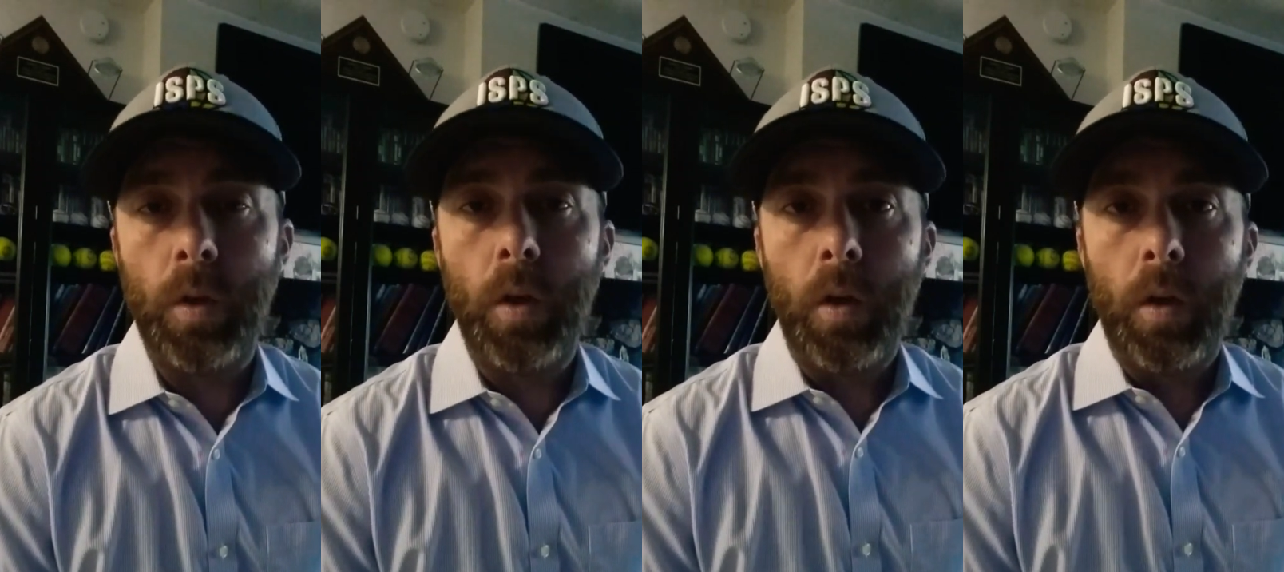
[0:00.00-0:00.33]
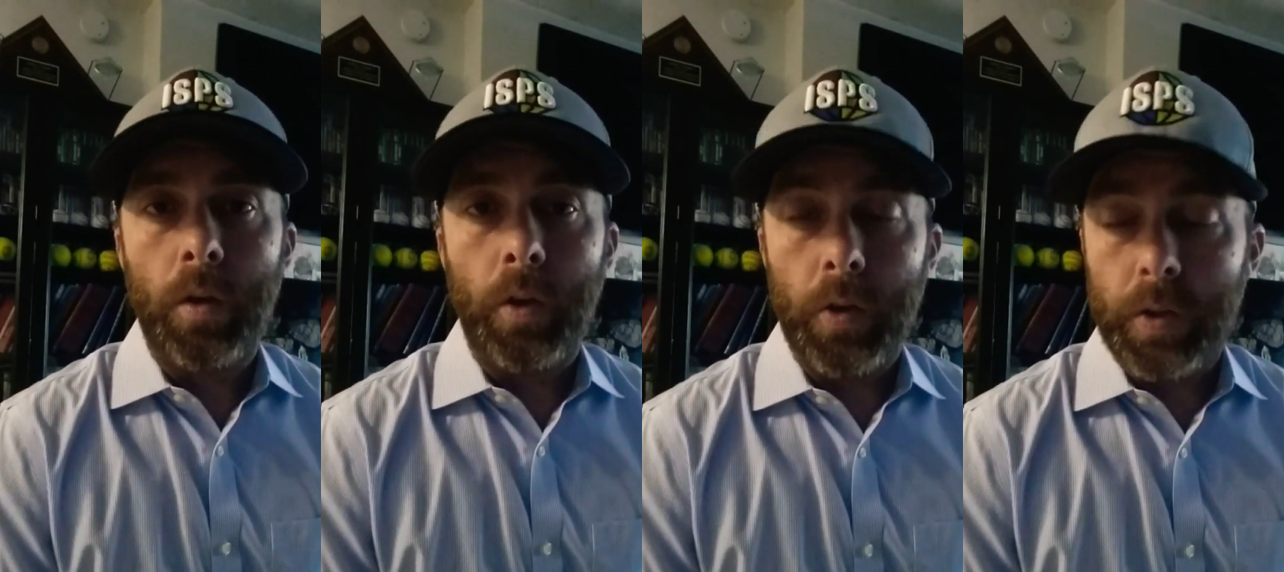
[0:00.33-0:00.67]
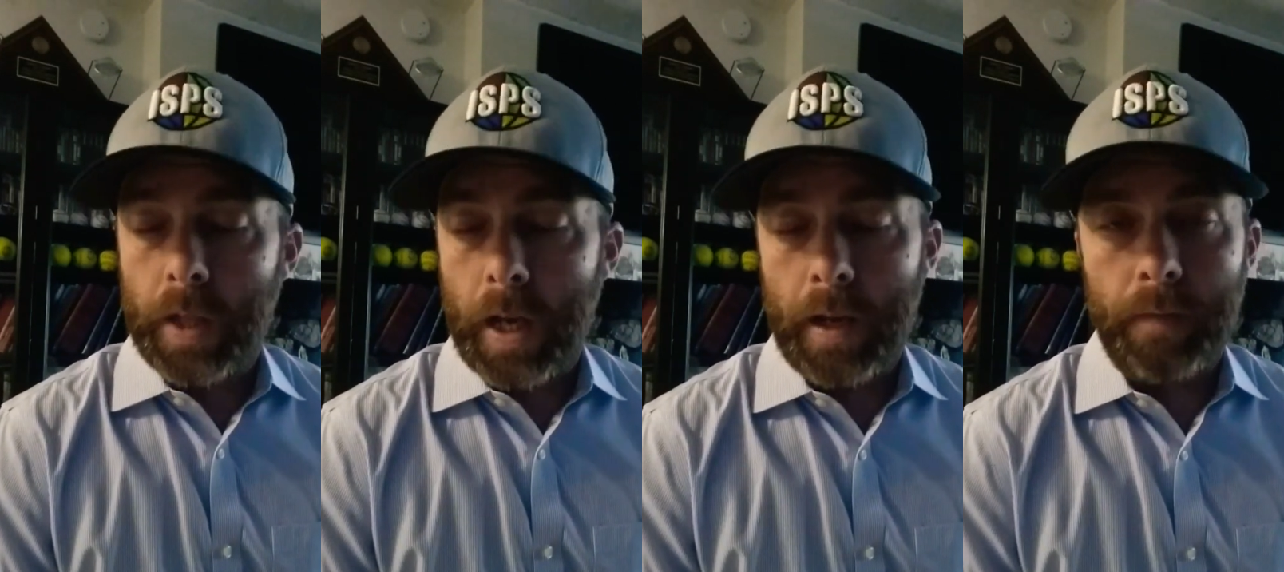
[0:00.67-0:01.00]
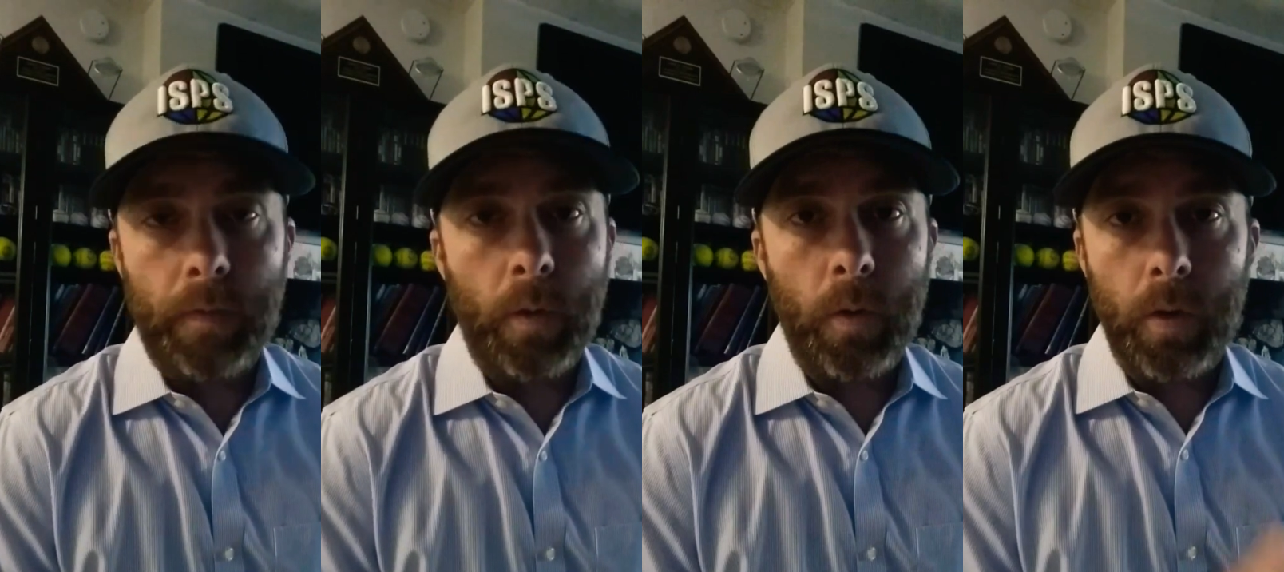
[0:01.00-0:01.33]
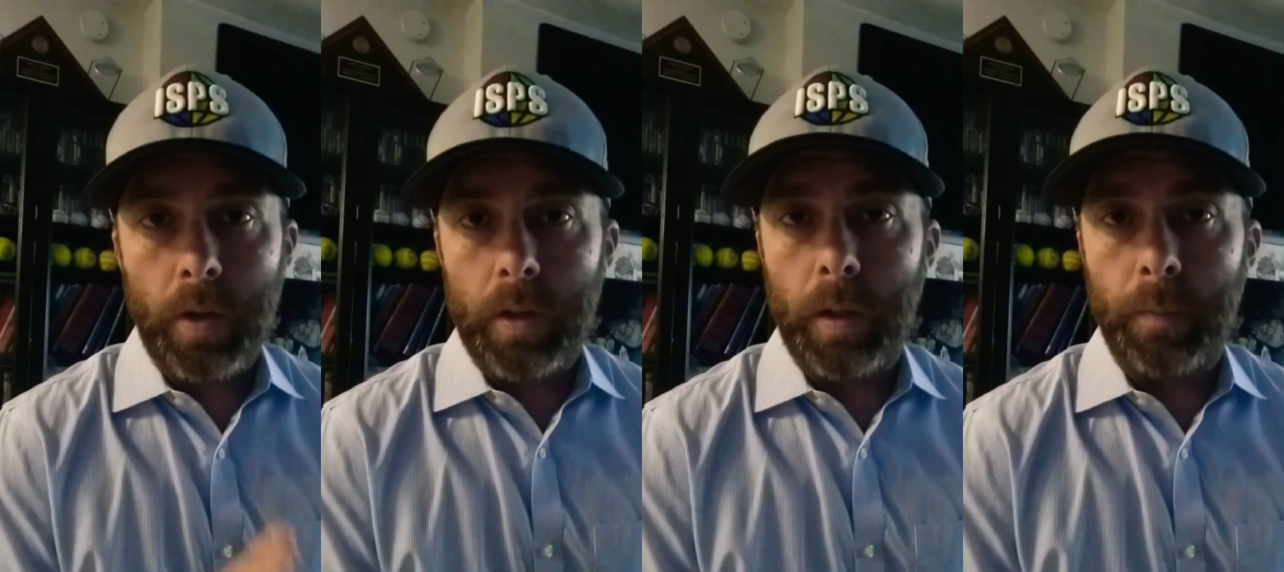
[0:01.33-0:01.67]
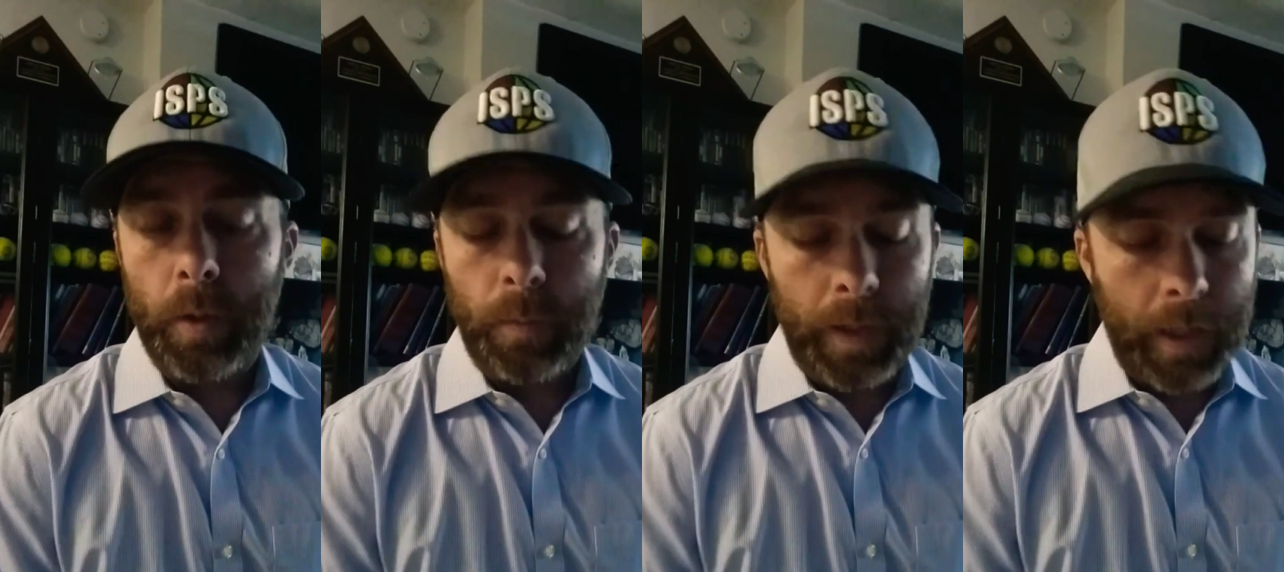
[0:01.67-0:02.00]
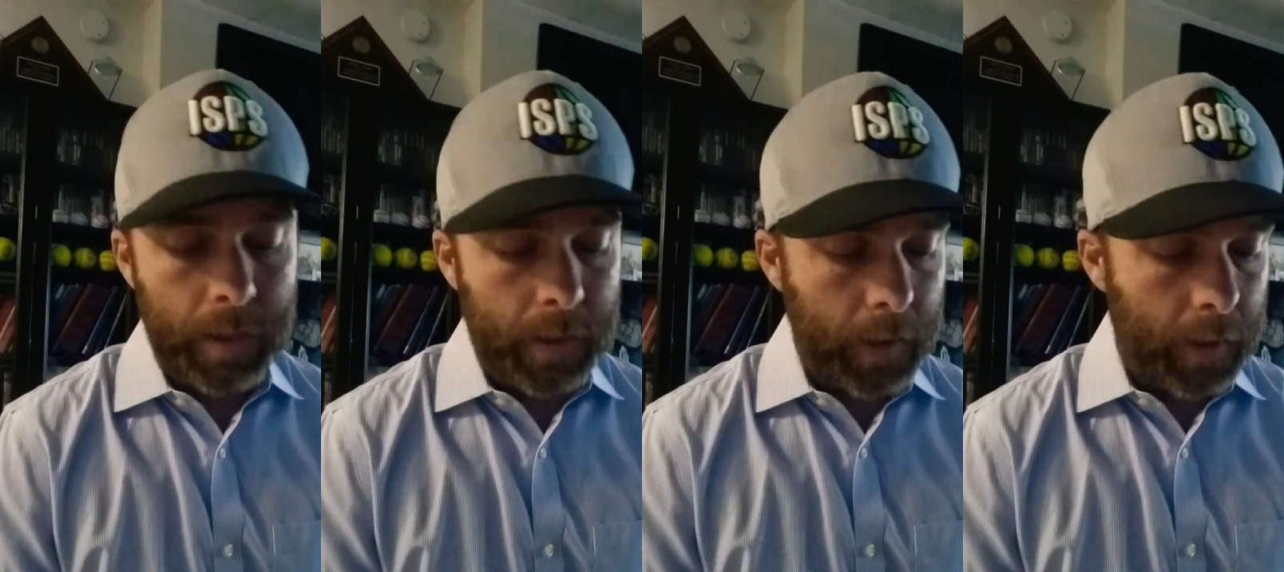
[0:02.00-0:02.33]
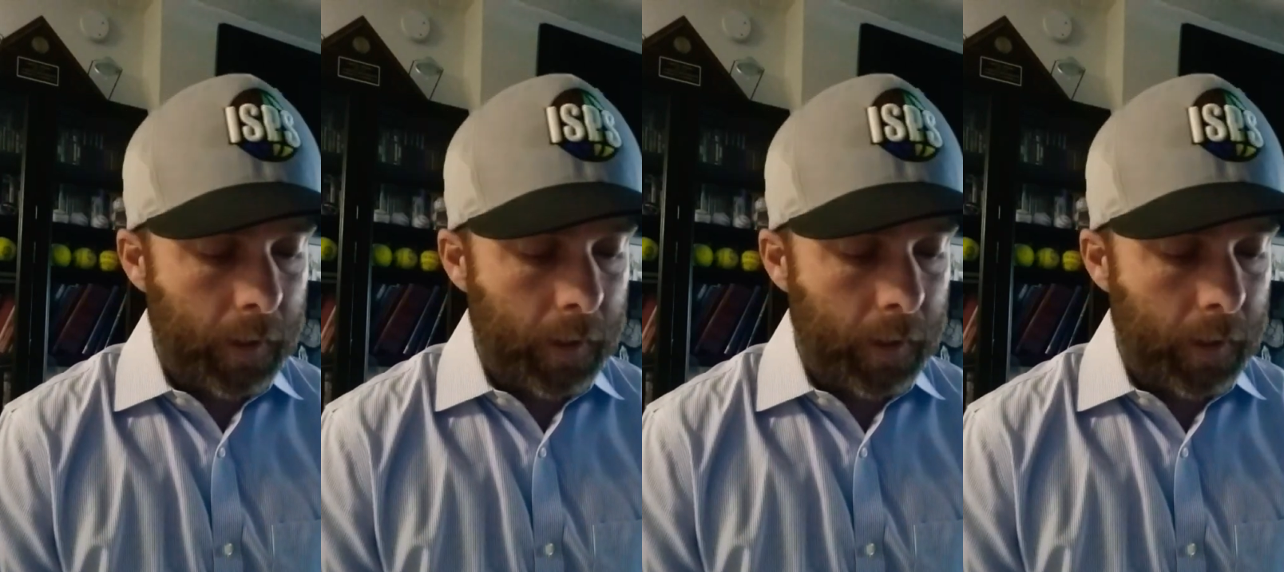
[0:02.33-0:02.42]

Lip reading: your staff, or the WBSC.